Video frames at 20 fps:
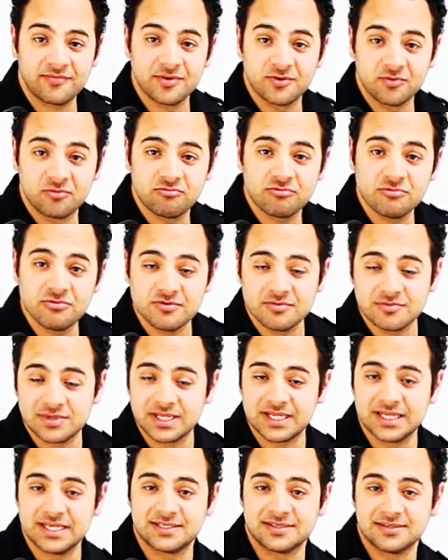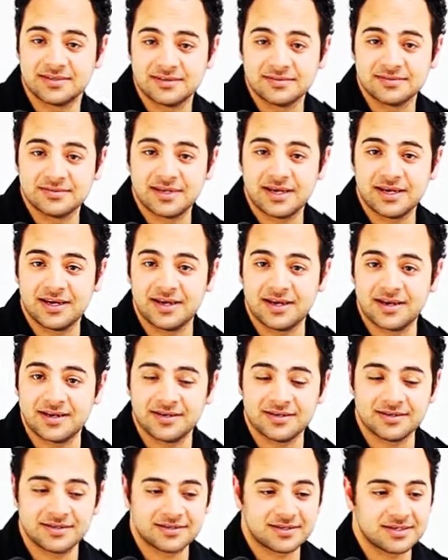little rudiment lesson,
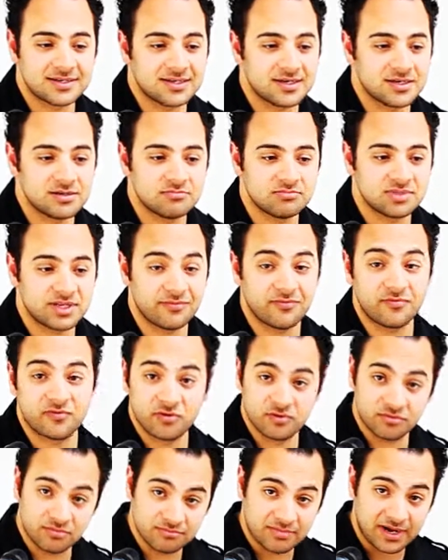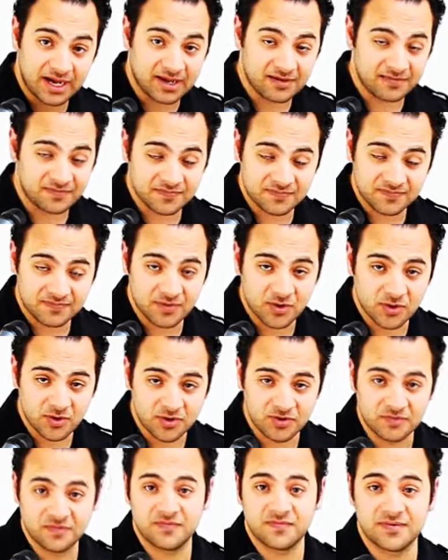and some of you may have
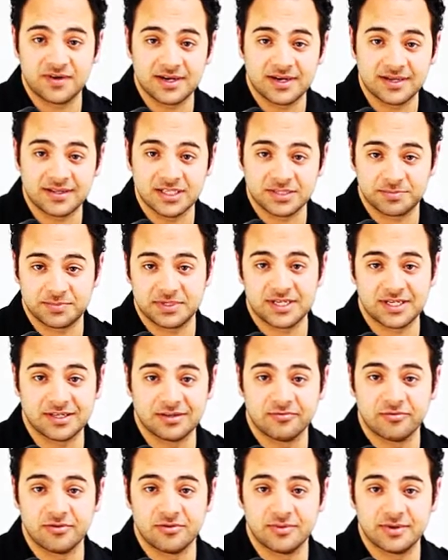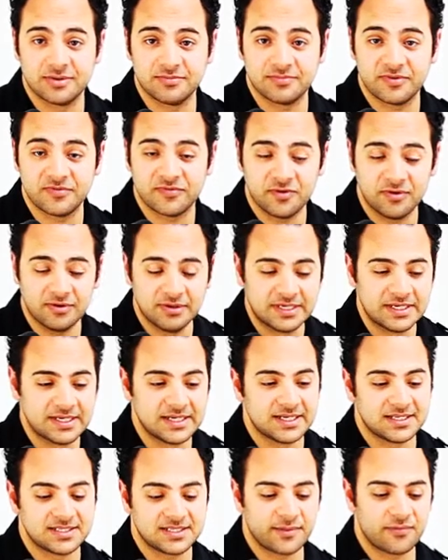heard of this particular rudiment before.
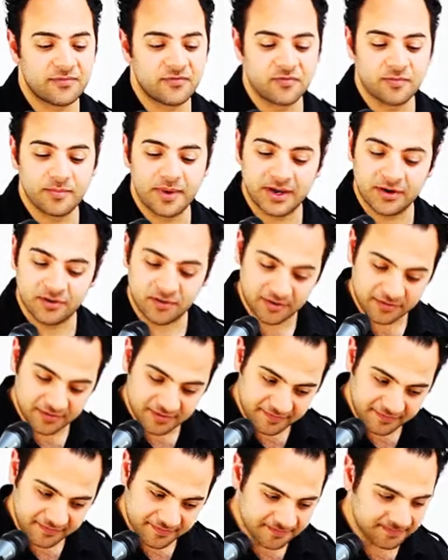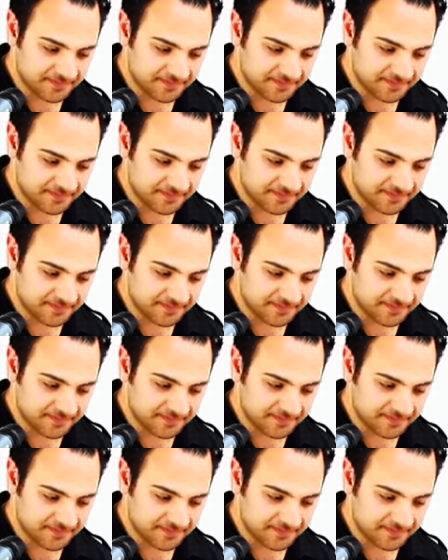Some of you may not have.